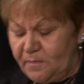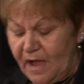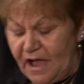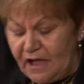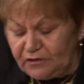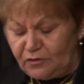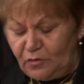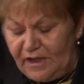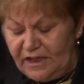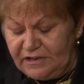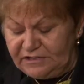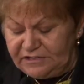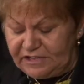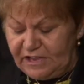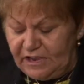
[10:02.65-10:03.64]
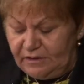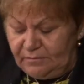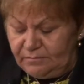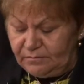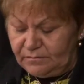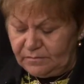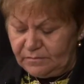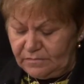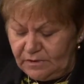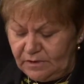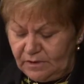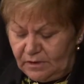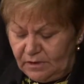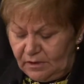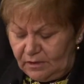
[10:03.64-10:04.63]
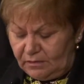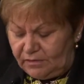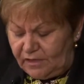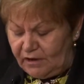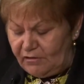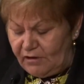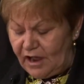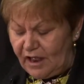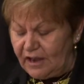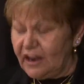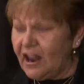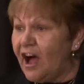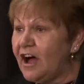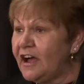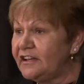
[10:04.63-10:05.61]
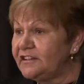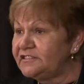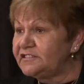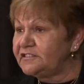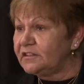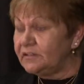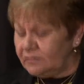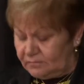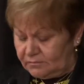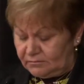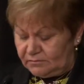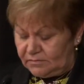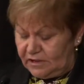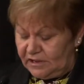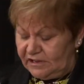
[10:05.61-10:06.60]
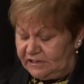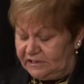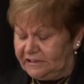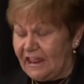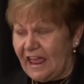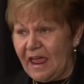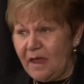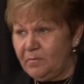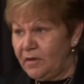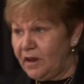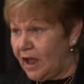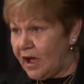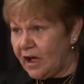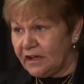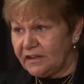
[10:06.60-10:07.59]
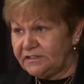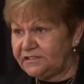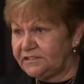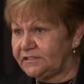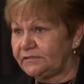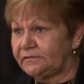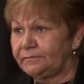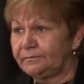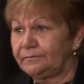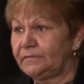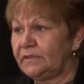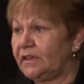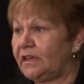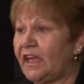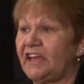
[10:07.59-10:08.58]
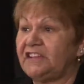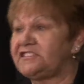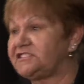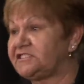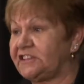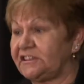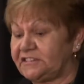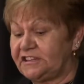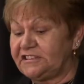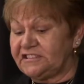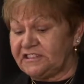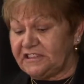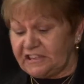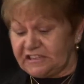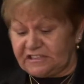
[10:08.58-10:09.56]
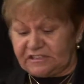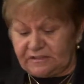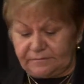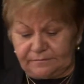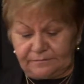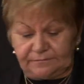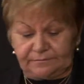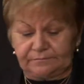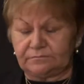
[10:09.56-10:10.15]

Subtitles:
Mark Twain said, there are lies, damn lies, and statistics.